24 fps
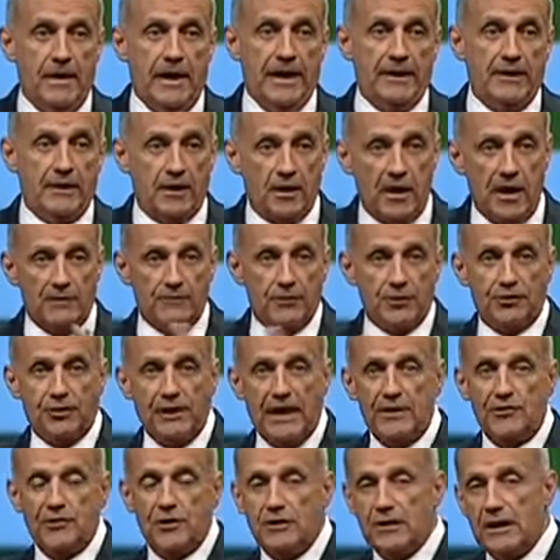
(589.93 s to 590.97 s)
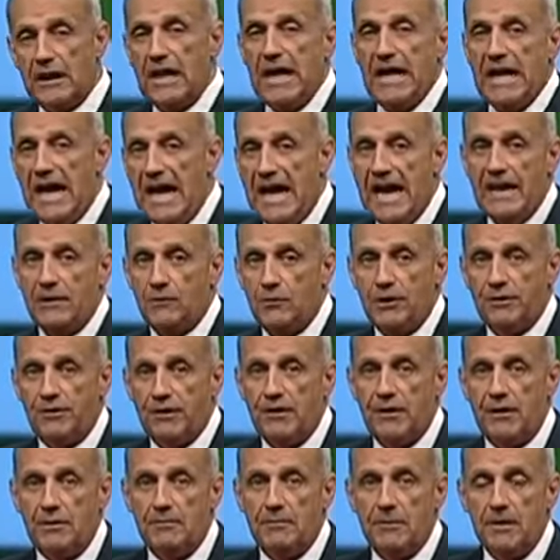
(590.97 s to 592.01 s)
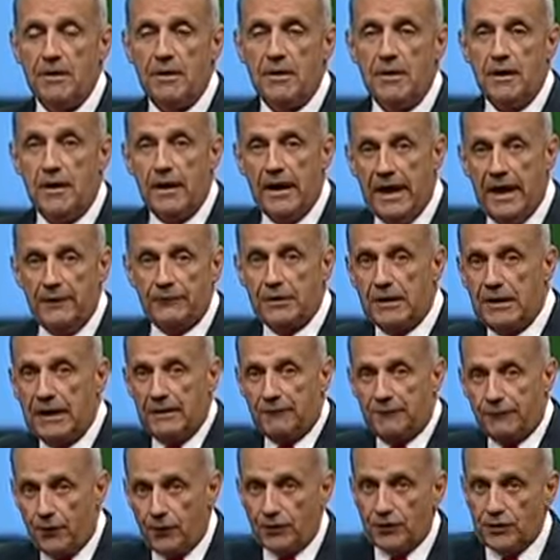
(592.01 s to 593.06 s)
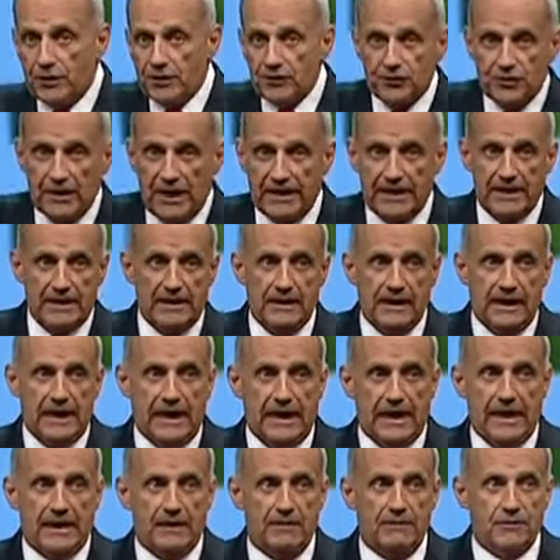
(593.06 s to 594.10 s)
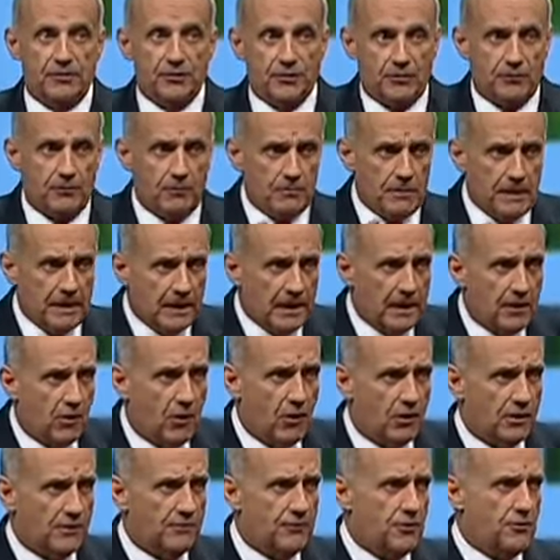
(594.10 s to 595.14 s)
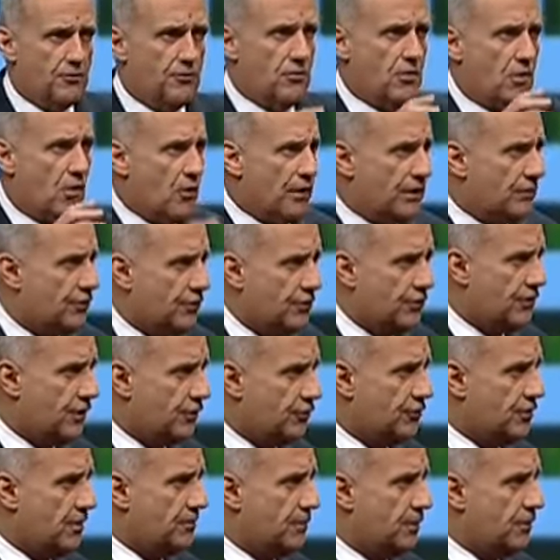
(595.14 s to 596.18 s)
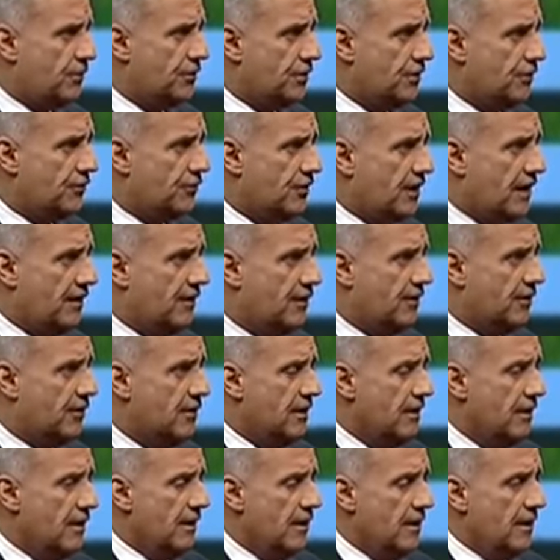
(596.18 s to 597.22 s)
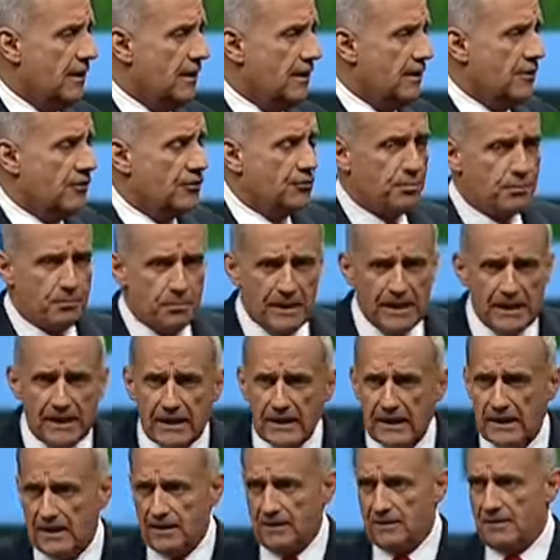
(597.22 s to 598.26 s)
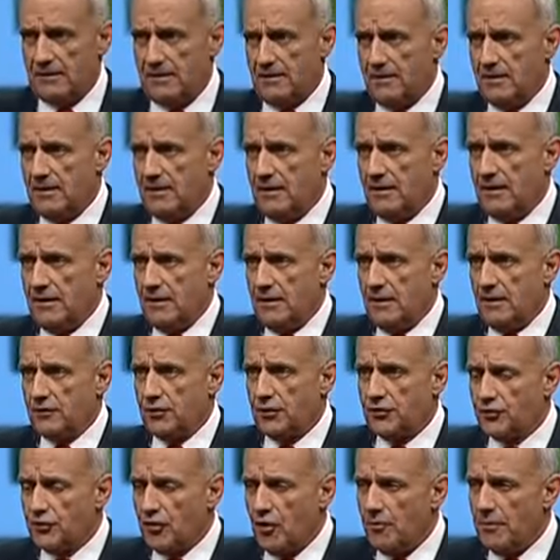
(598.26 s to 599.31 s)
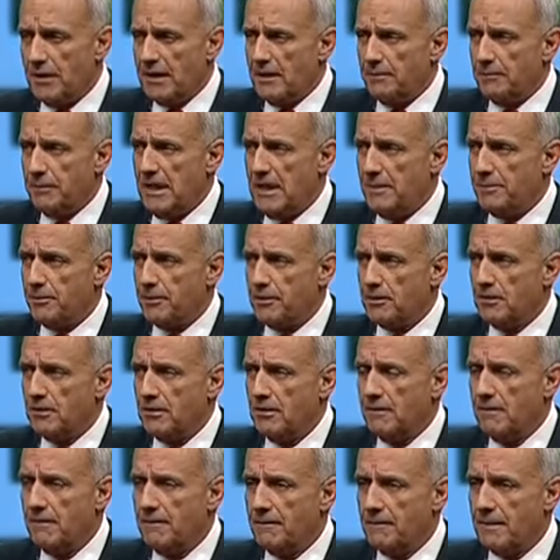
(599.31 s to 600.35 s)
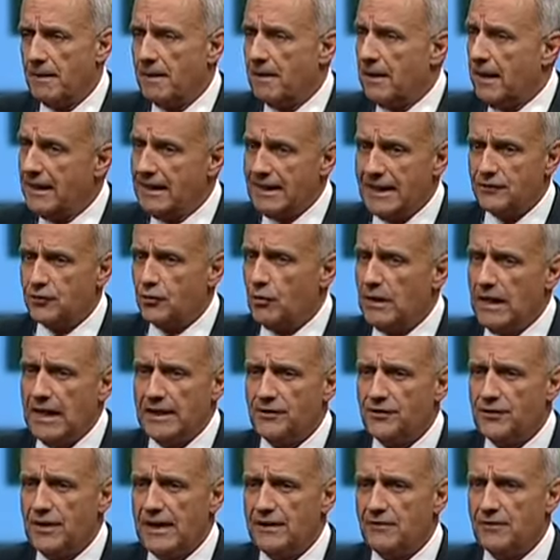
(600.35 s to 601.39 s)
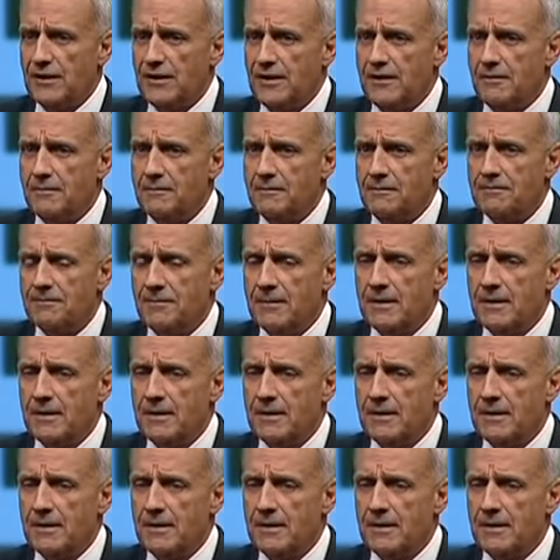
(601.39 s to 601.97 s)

And the conversation that I had with him after that first and second day, and meeting all of you, going to a distribution center, speaking to so many people, and that's when I said to him,